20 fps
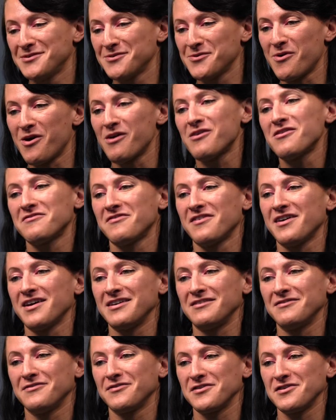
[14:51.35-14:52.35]
still
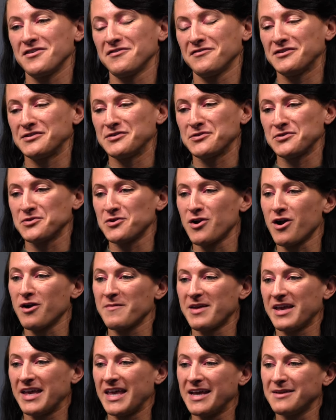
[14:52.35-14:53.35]
qualified for the official
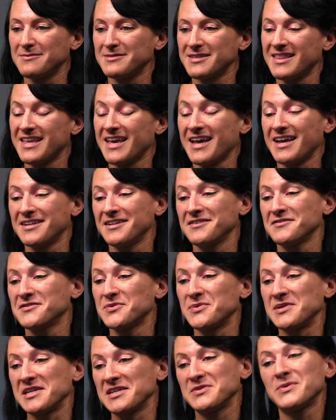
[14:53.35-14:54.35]
strongman games at the end
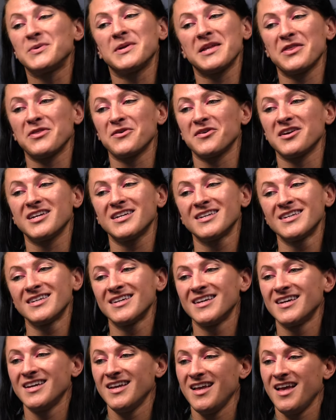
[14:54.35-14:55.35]
of 2023.
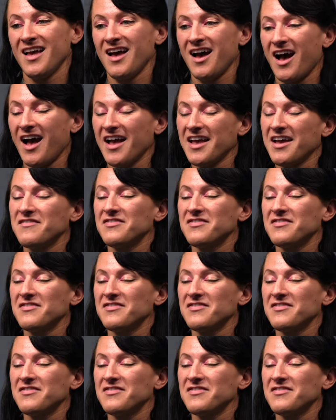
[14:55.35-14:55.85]
I